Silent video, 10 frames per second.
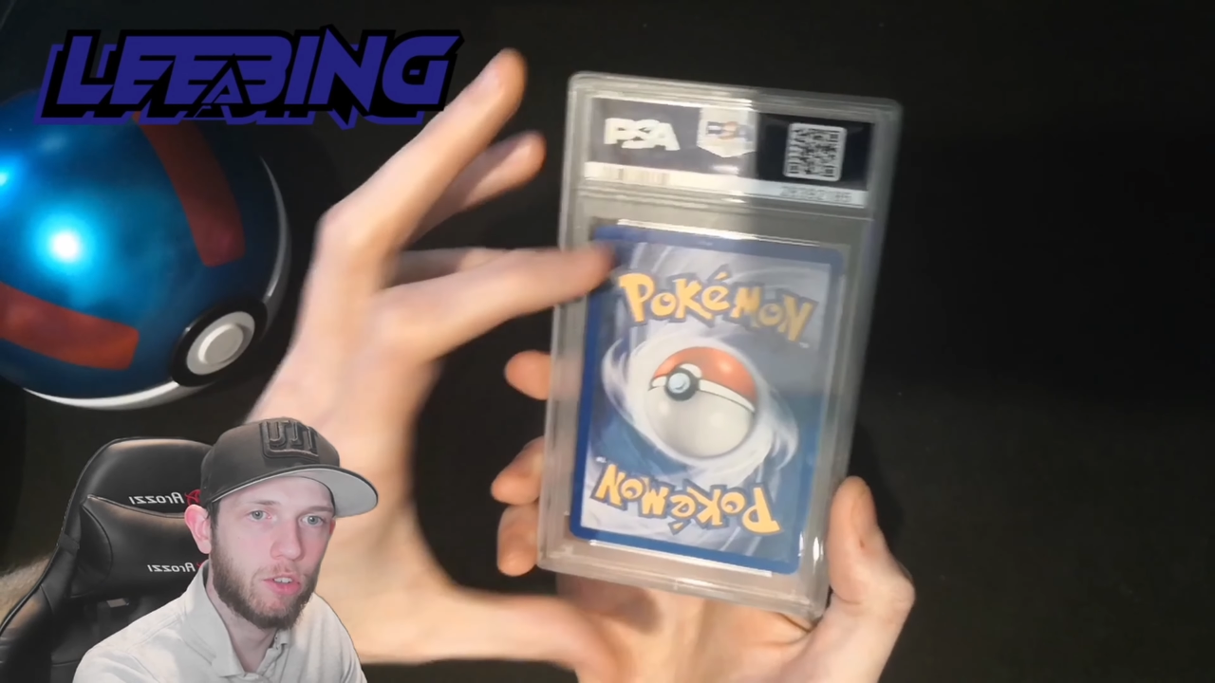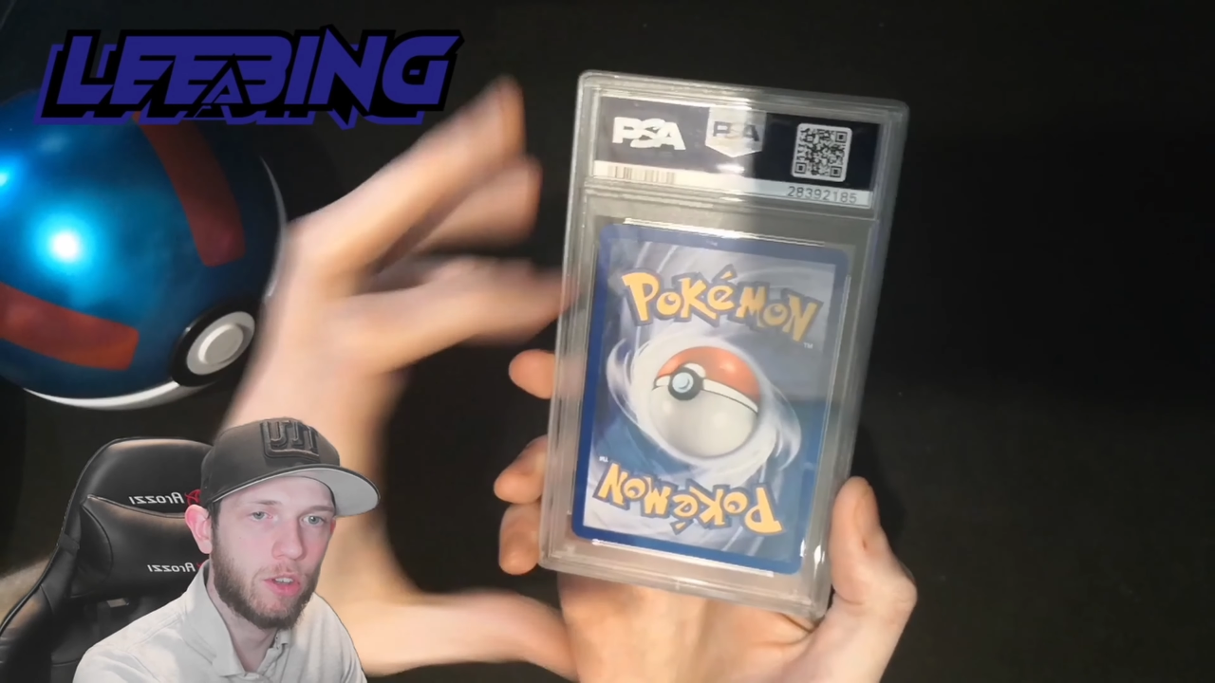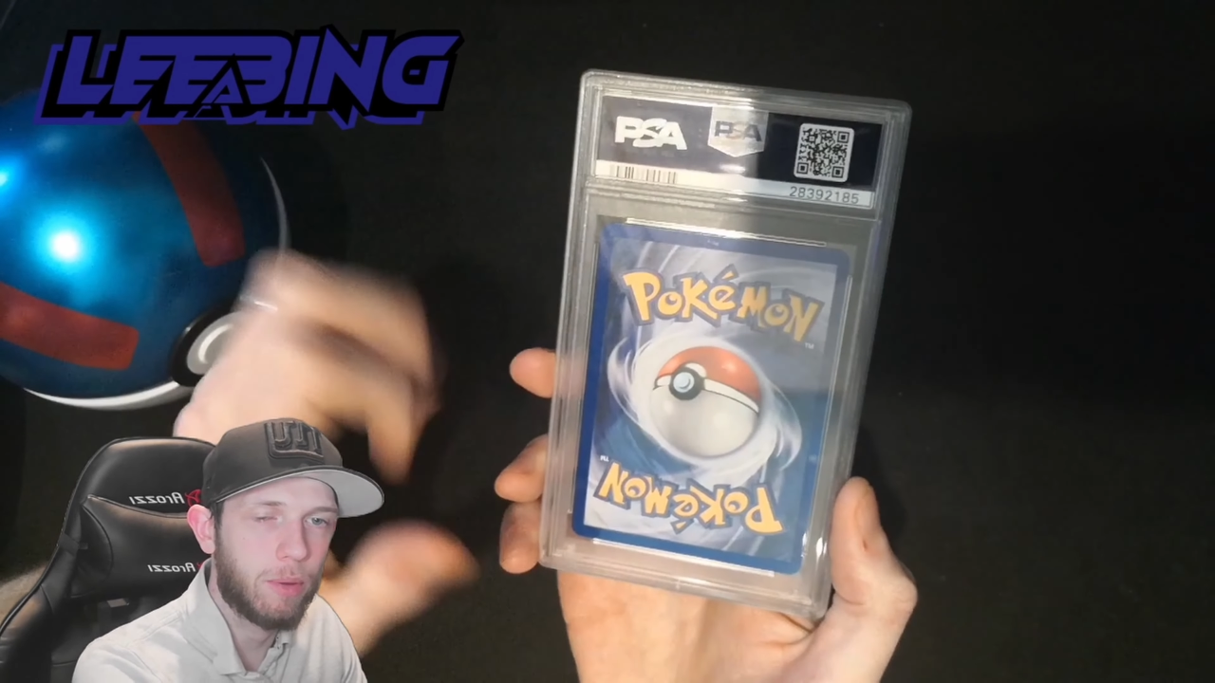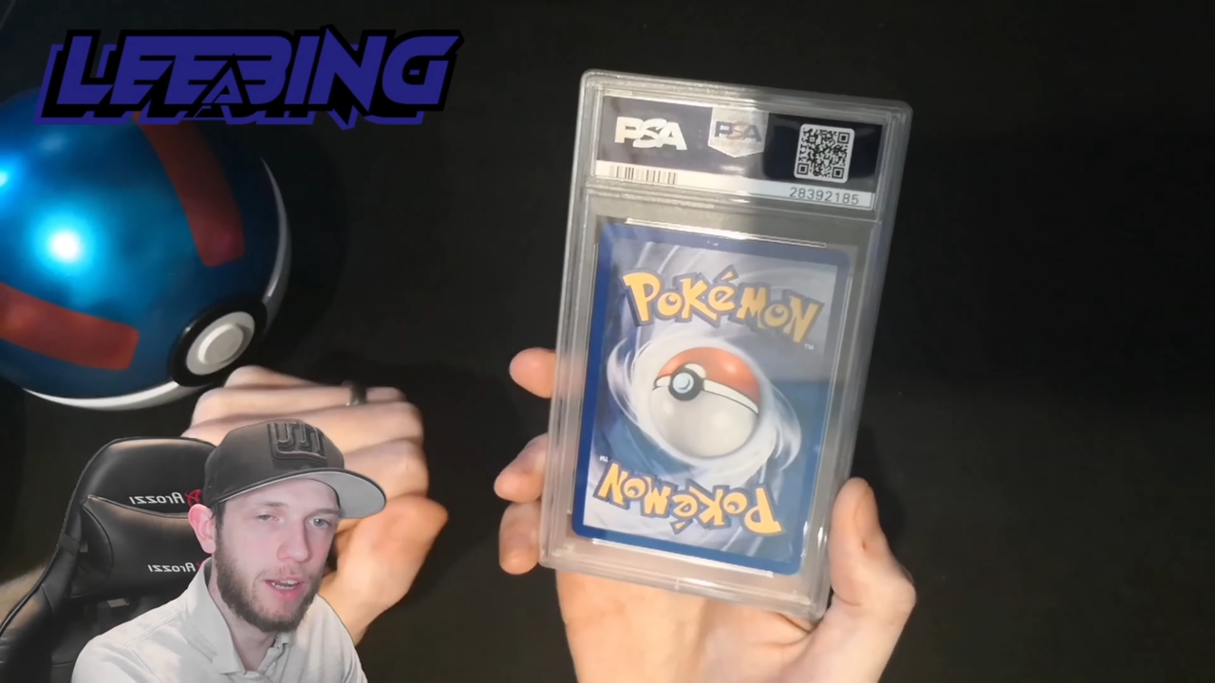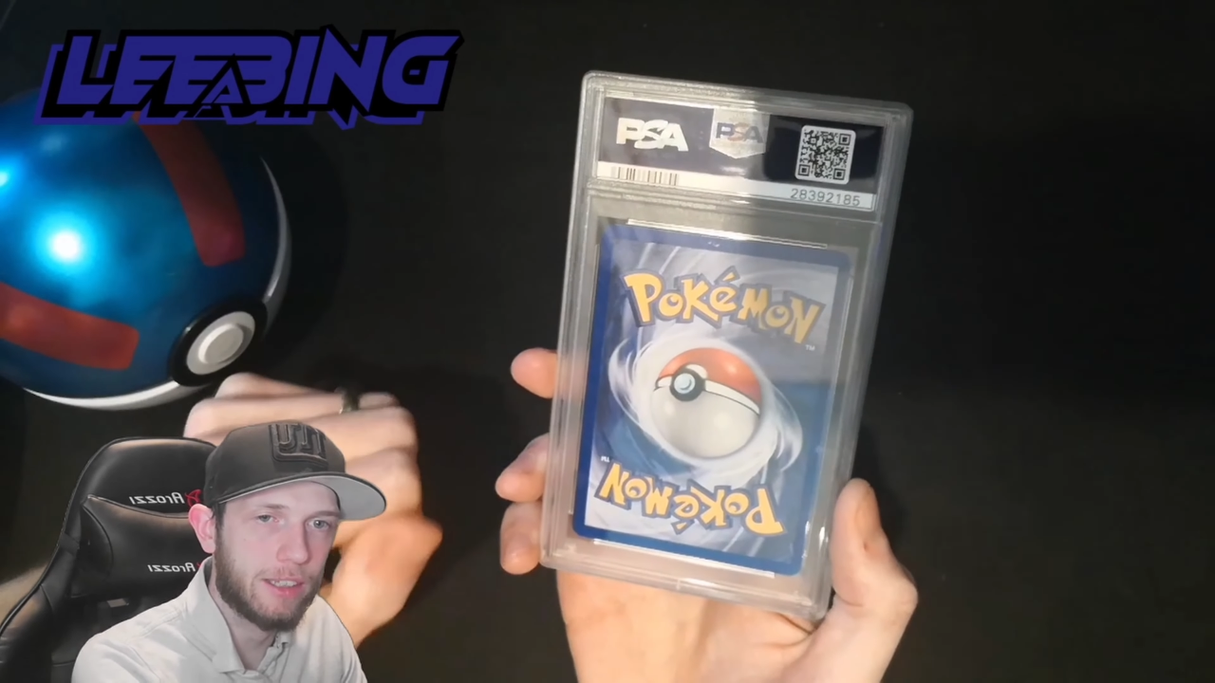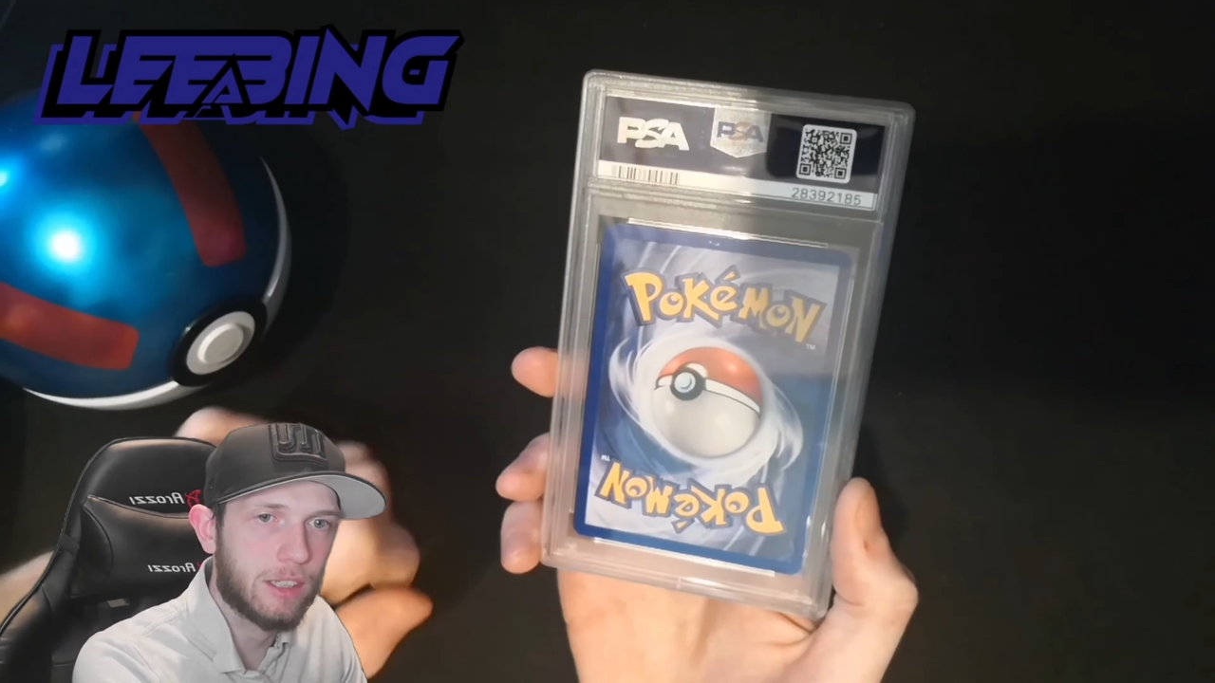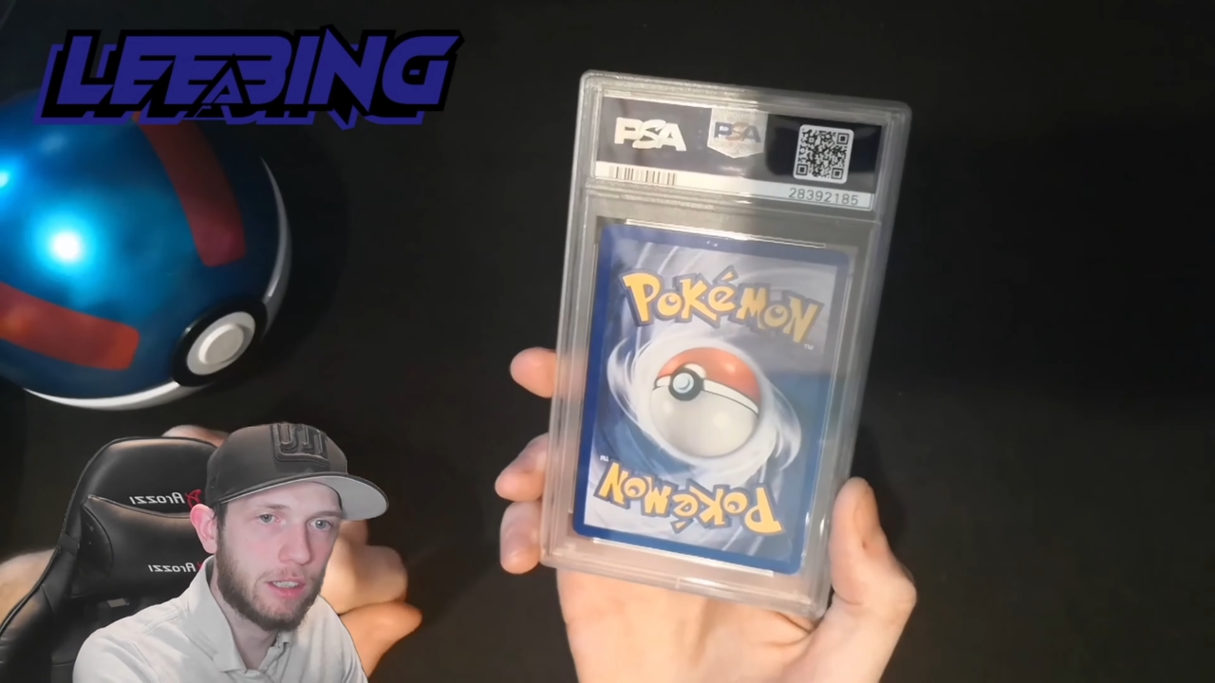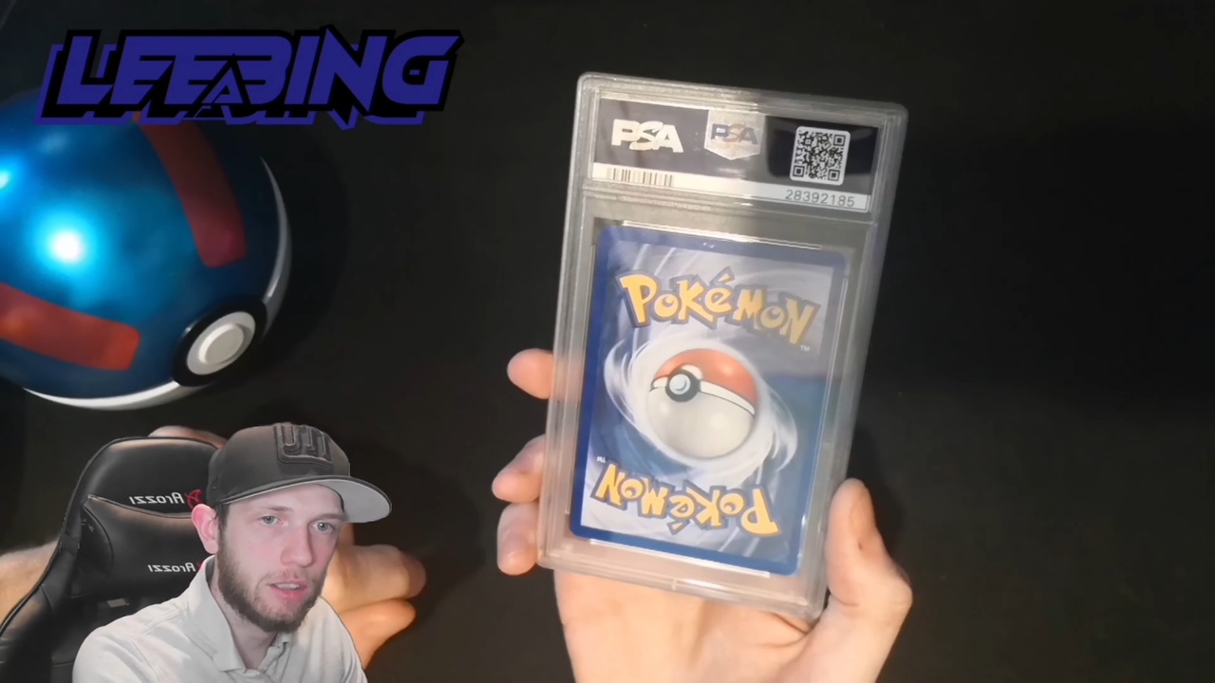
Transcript: the plastic.